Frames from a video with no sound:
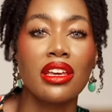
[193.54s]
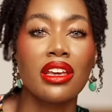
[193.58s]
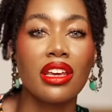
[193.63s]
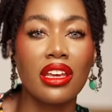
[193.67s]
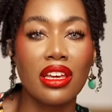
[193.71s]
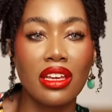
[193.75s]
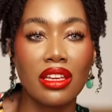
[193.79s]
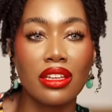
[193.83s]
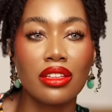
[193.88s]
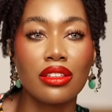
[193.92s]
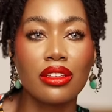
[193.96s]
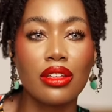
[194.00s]

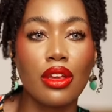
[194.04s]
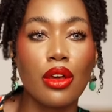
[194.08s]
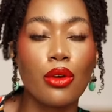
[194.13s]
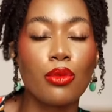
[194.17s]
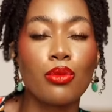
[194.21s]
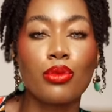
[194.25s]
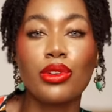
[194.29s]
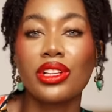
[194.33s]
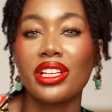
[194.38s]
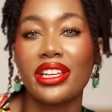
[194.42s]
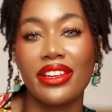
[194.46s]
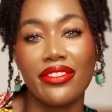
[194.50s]
in a
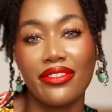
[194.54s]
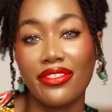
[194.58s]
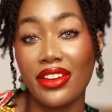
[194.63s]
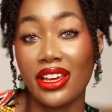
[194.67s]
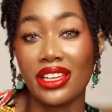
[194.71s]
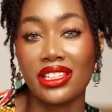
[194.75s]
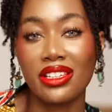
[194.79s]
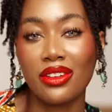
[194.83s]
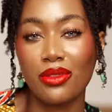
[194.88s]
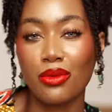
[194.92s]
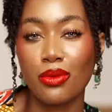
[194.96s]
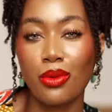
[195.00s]
really
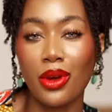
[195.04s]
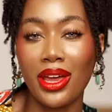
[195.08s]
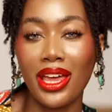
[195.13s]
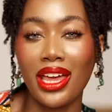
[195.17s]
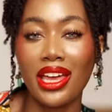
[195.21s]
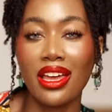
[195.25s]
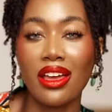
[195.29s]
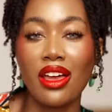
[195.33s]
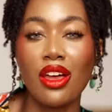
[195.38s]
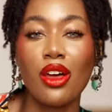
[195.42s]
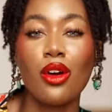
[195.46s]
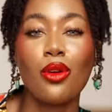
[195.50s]
effective
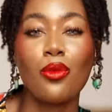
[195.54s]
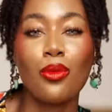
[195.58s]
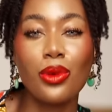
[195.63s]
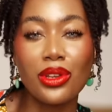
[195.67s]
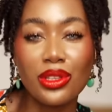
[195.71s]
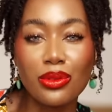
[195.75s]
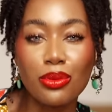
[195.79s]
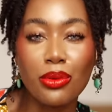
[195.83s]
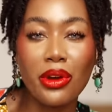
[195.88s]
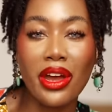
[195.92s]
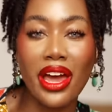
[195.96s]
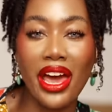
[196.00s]
way
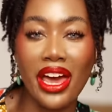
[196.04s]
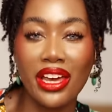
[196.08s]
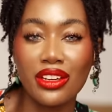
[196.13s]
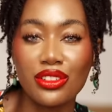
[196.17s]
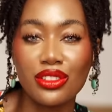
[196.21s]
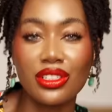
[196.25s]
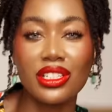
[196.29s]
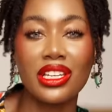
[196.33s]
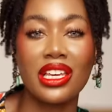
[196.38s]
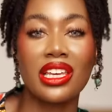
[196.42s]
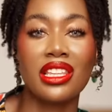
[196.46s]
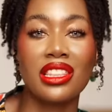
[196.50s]
once we're
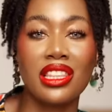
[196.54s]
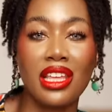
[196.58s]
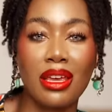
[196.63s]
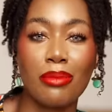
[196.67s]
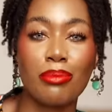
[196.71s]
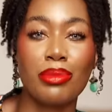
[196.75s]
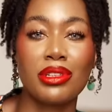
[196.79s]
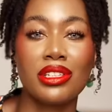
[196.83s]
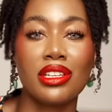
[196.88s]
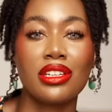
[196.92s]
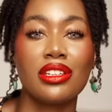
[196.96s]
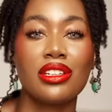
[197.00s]
actually in that
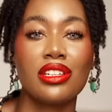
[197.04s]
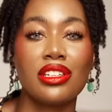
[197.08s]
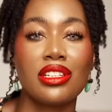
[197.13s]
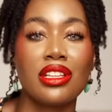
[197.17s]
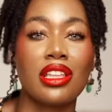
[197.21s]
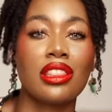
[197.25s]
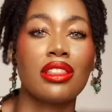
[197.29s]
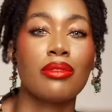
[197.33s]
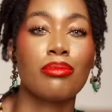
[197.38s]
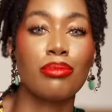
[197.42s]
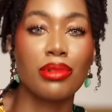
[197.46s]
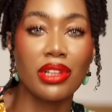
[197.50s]
position
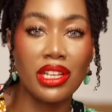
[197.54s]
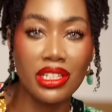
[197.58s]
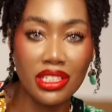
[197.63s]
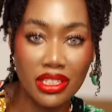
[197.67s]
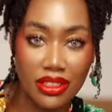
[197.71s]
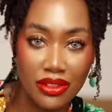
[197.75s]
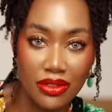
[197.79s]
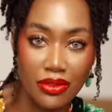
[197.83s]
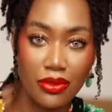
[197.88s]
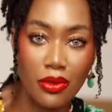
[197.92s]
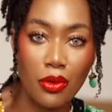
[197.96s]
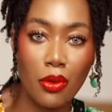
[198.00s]
and the blood
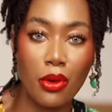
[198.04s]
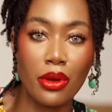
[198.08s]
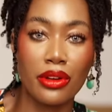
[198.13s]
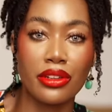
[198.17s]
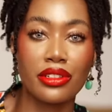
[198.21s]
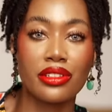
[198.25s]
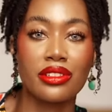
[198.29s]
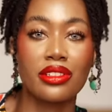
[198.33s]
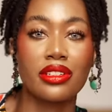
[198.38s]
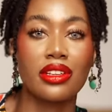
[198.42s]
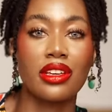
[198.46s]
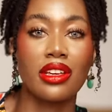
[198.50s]
is
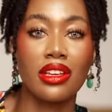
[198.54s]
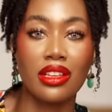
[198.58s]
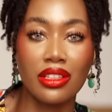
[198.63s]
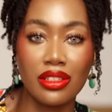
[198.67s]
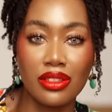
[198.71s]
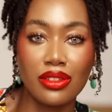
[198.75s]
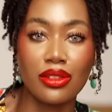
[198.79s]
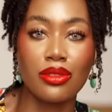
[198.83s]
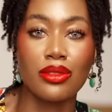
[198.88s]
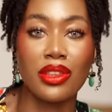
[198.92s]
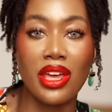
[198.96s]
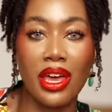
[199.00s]
forced
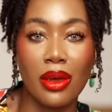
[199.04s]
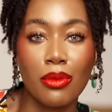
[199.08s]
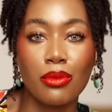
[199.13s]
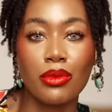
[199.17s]
into that